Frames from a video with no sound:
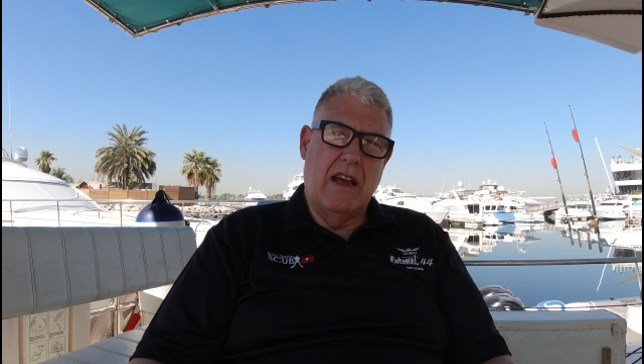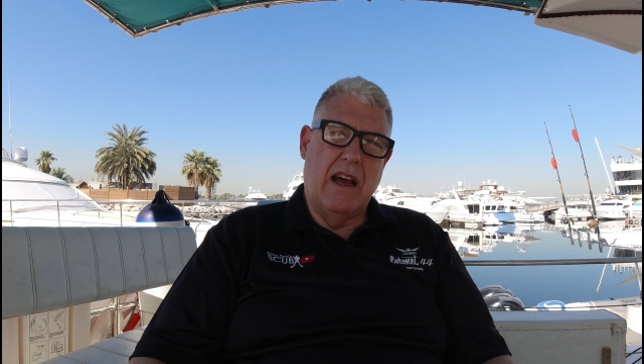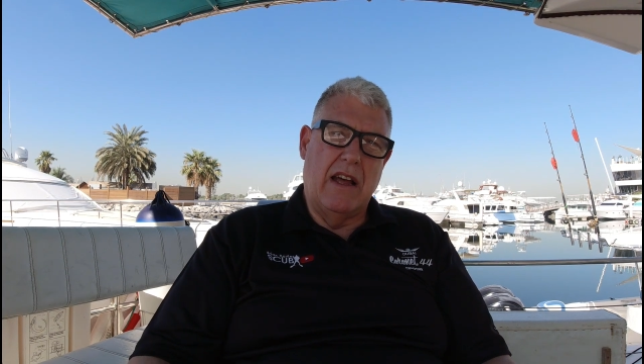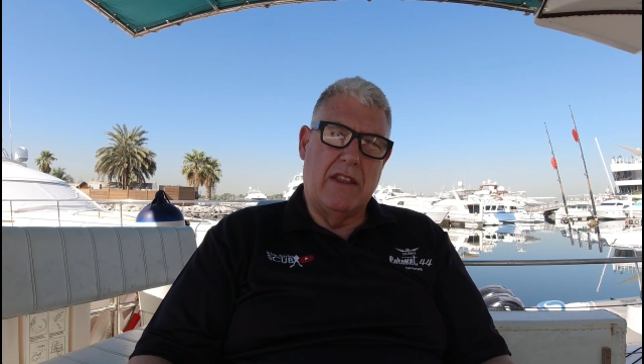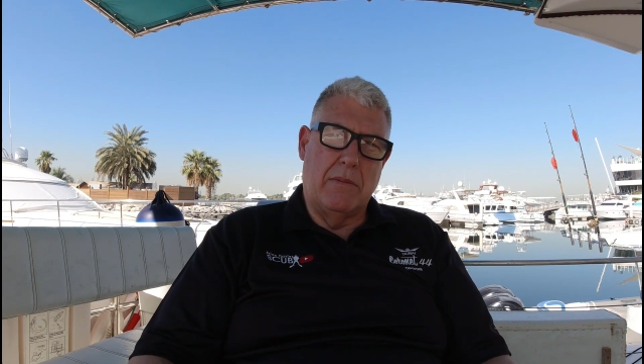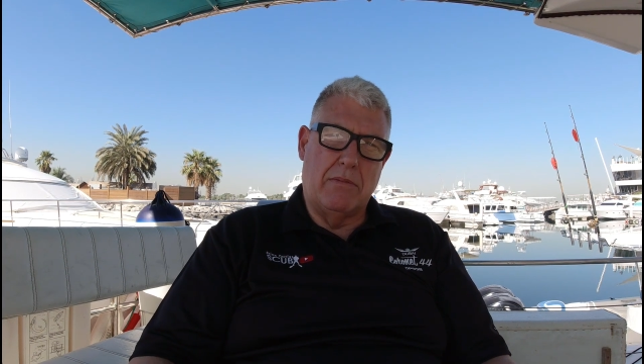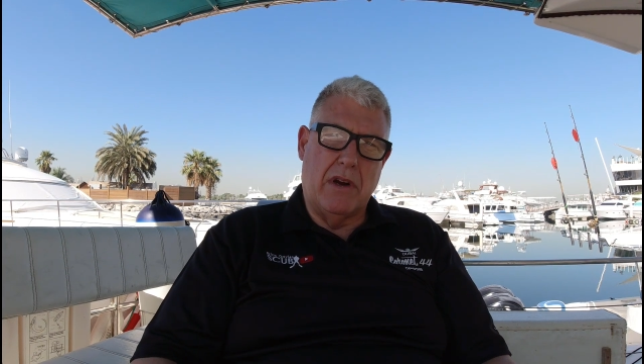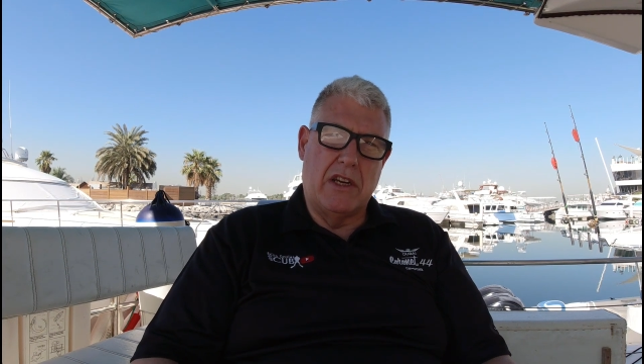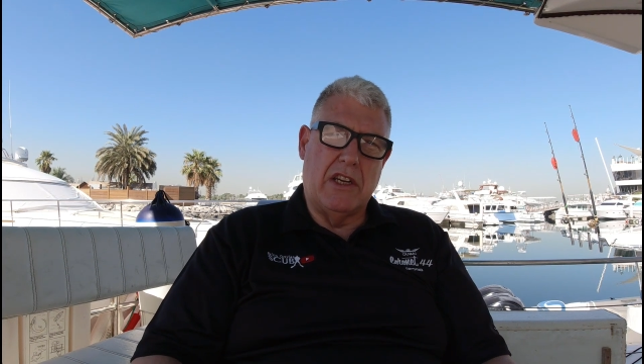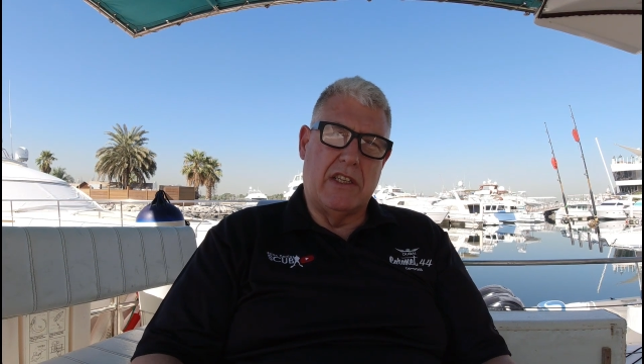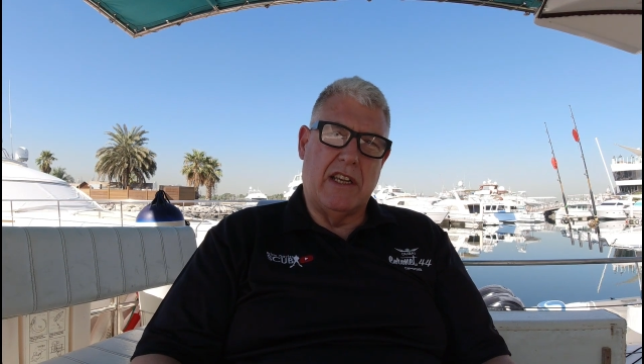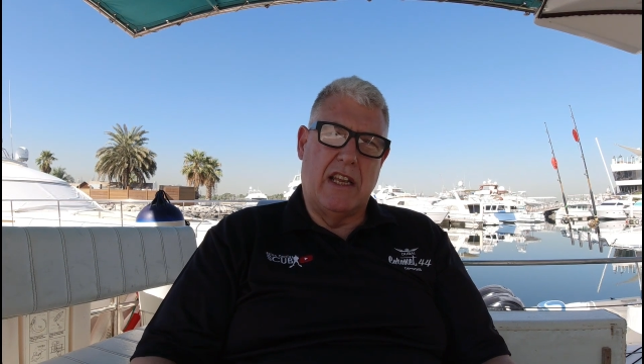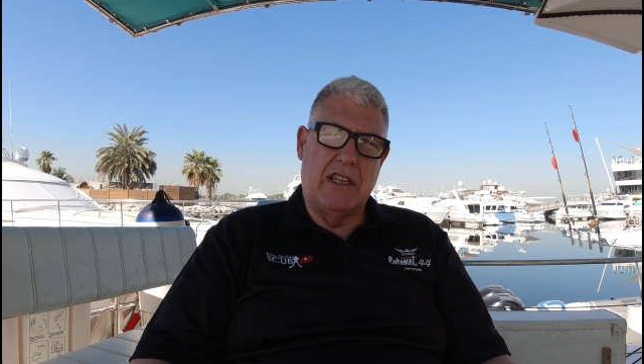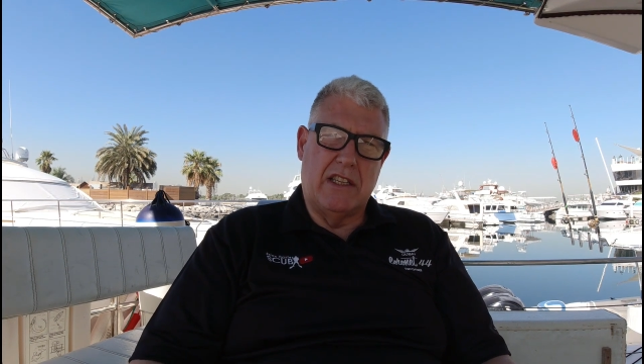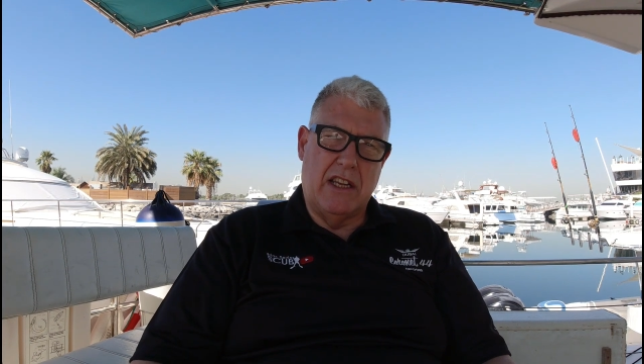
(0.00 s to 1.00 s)
and the pressure
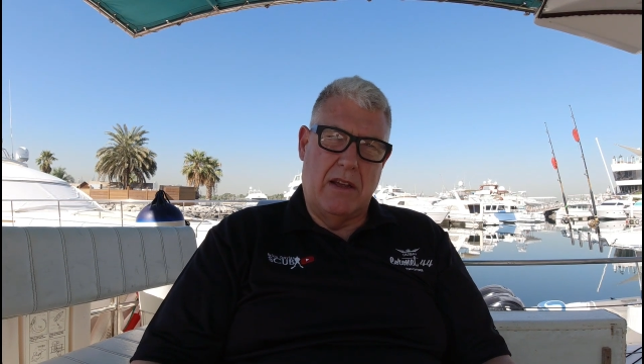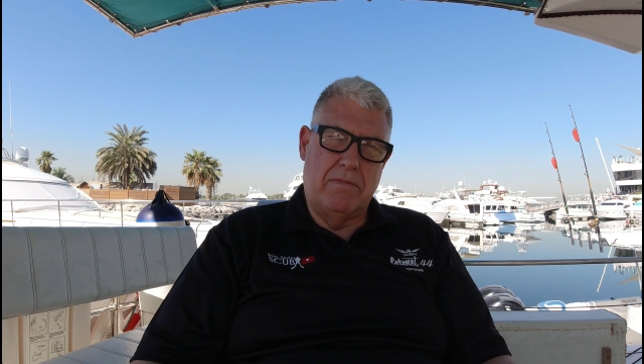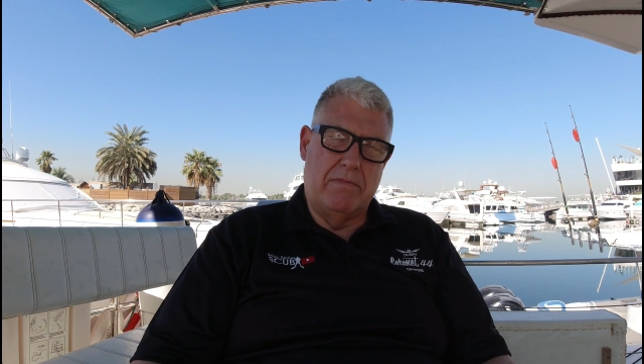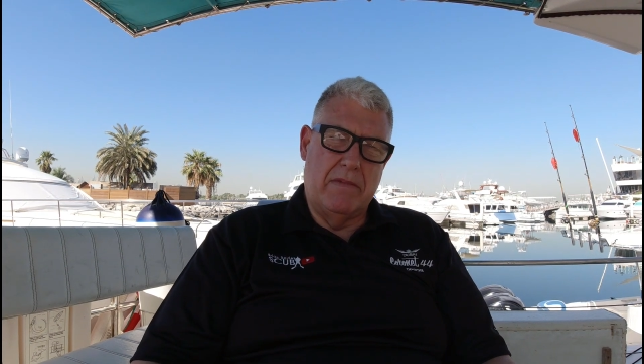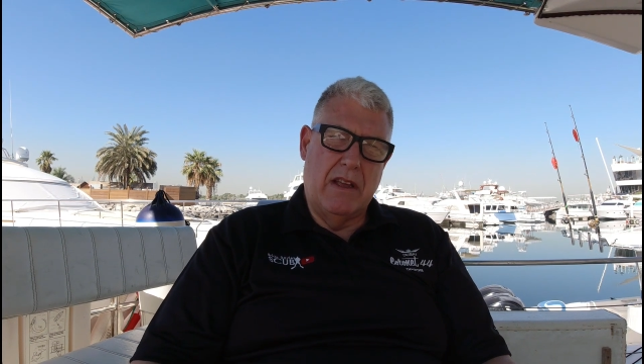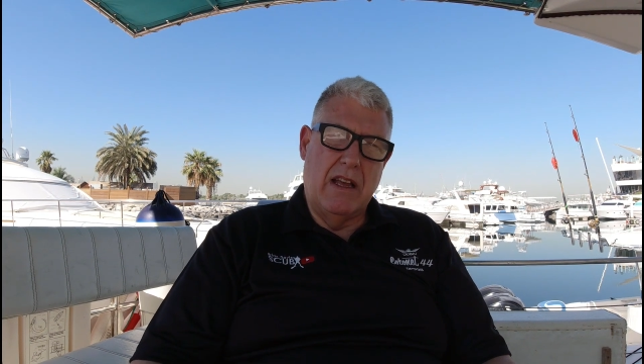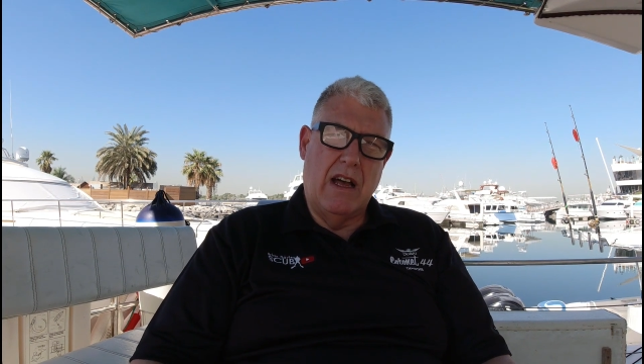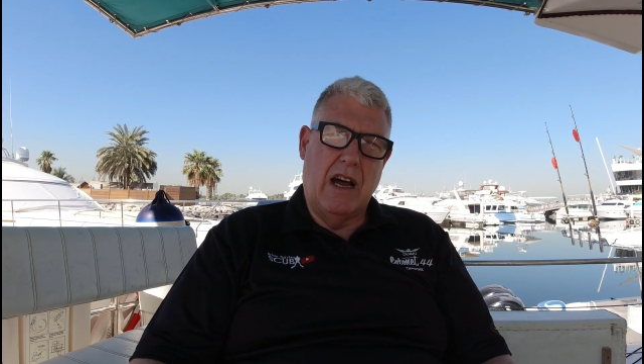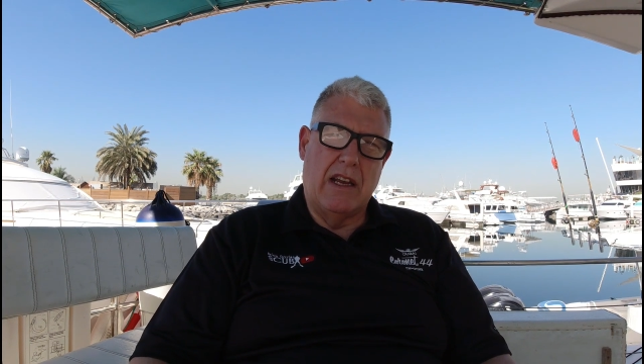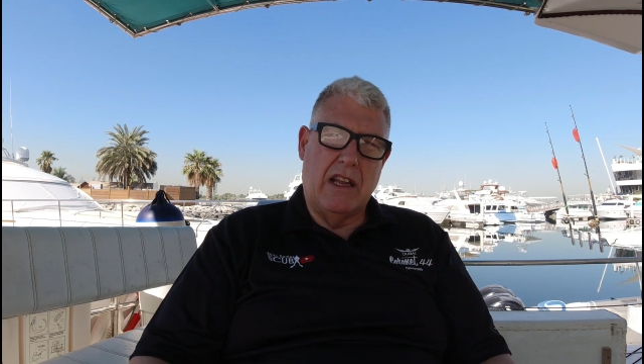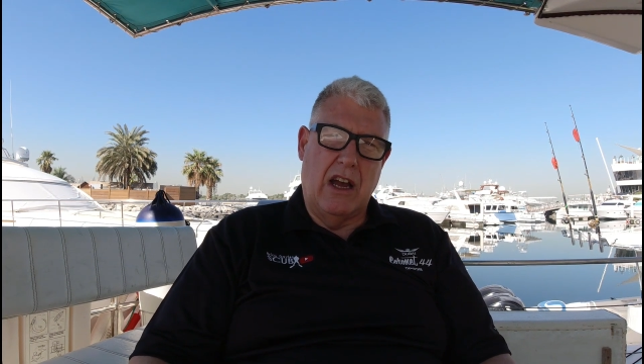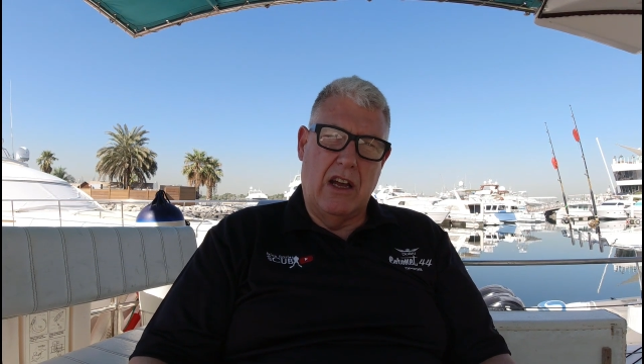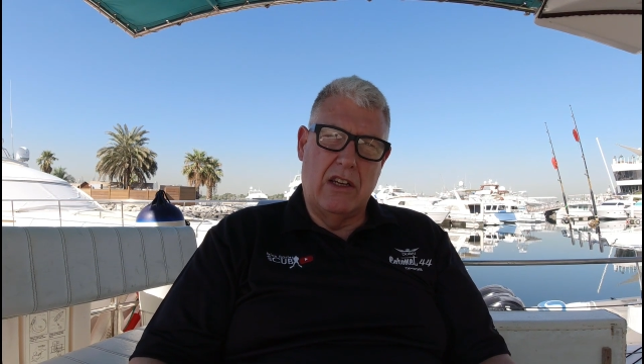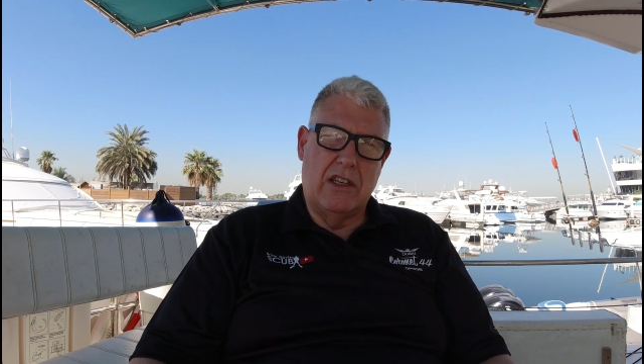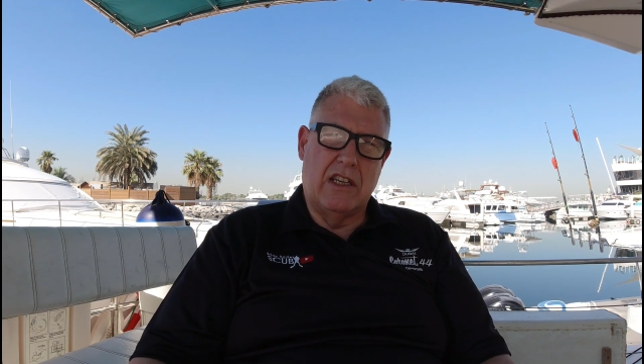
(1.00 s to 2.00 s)
sensor, and
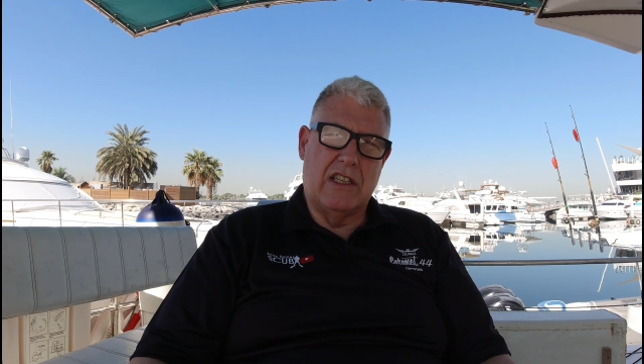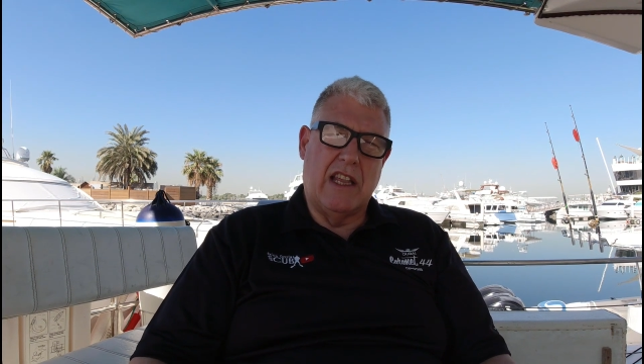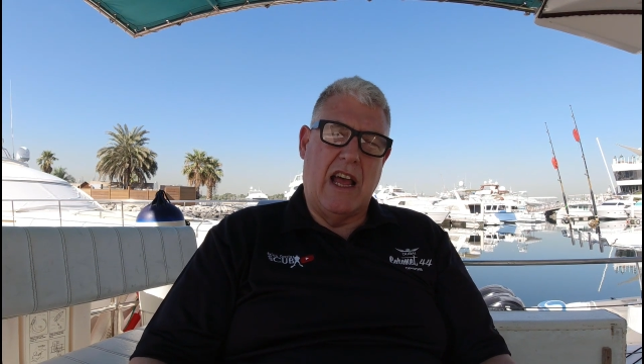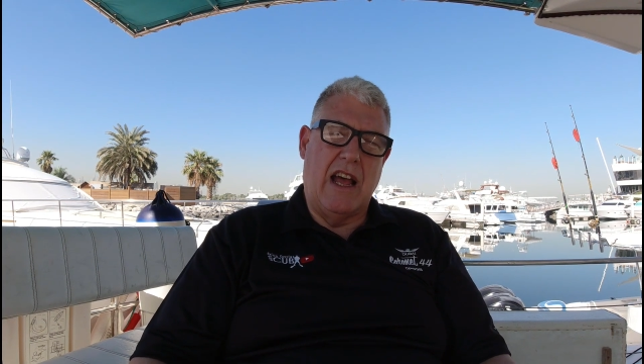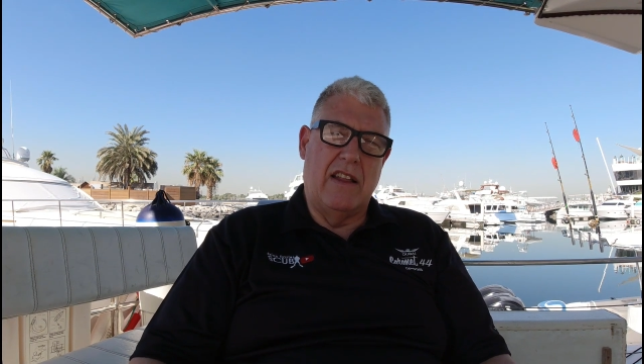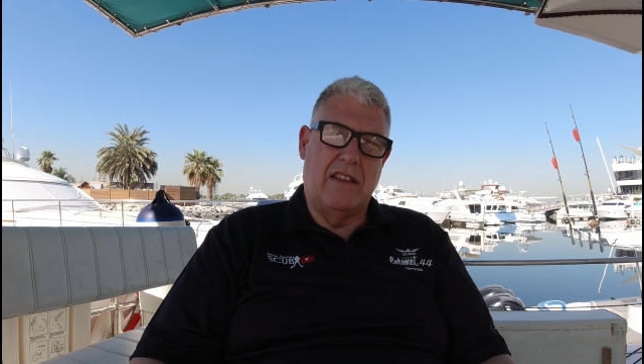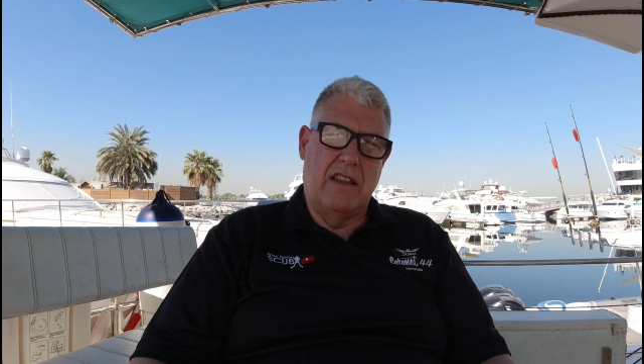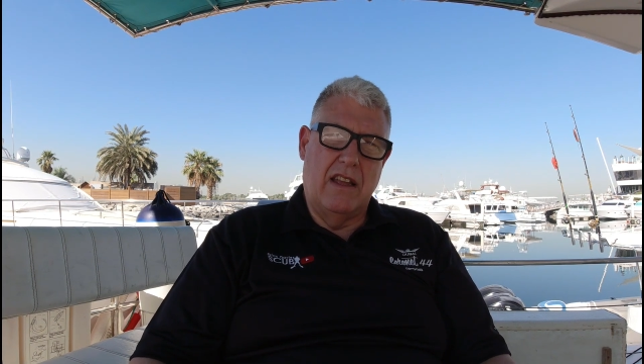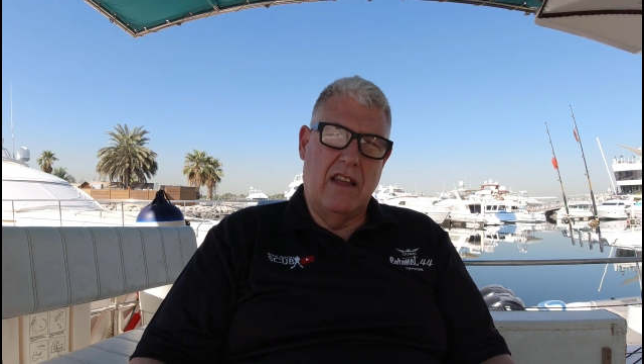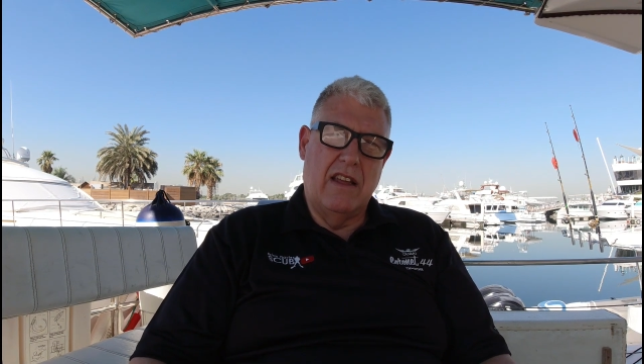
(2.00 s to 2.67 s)
I understand